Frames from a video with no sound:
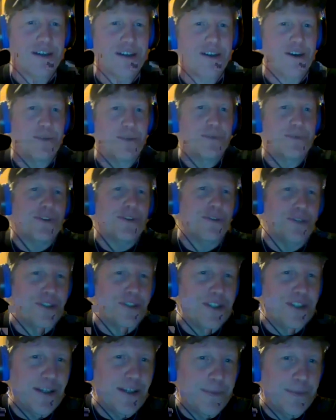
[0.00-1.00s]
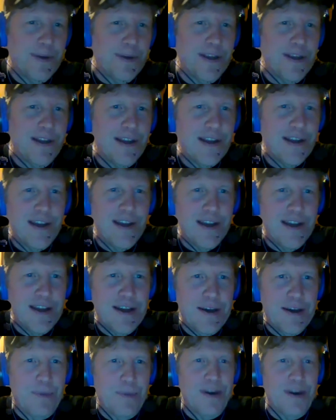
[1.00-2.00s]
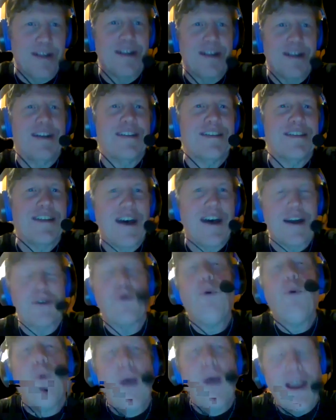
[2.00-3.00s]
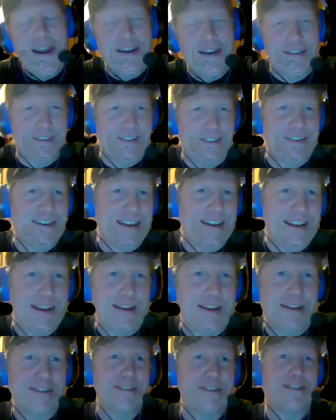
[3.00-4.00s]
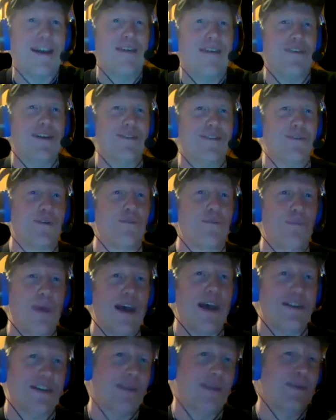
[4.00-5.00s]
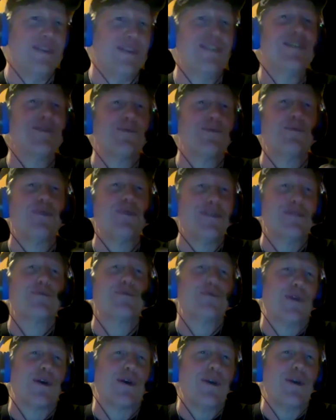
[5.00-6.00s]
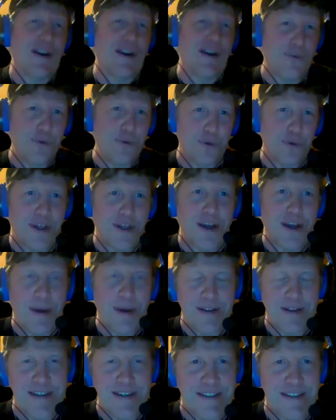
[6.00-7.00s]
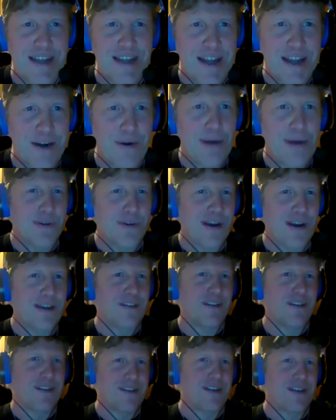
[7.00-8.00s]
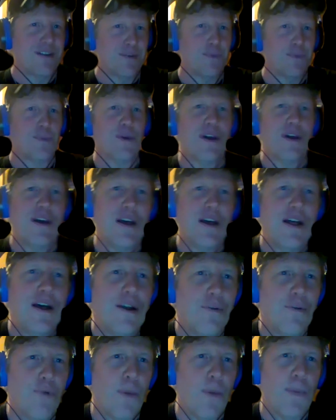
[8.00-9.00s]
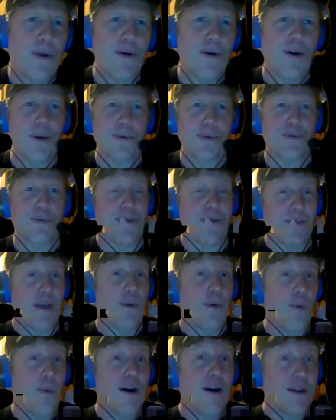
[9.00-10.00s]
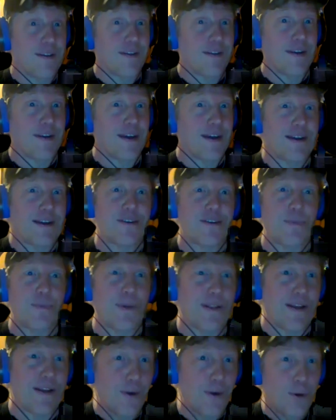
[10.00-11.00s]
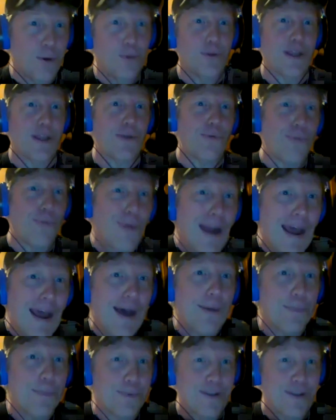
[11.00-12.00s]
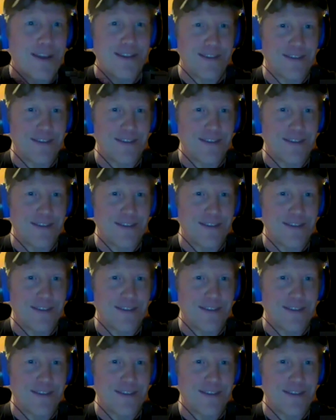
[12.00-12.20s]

obscure shit, but it's not quite as like, it doesn't have that sort of magic. I mean, this is the kind of cool thing about like standing around with you guys listening to Ripping Corpse whenever that was, like just being like, holy crap, like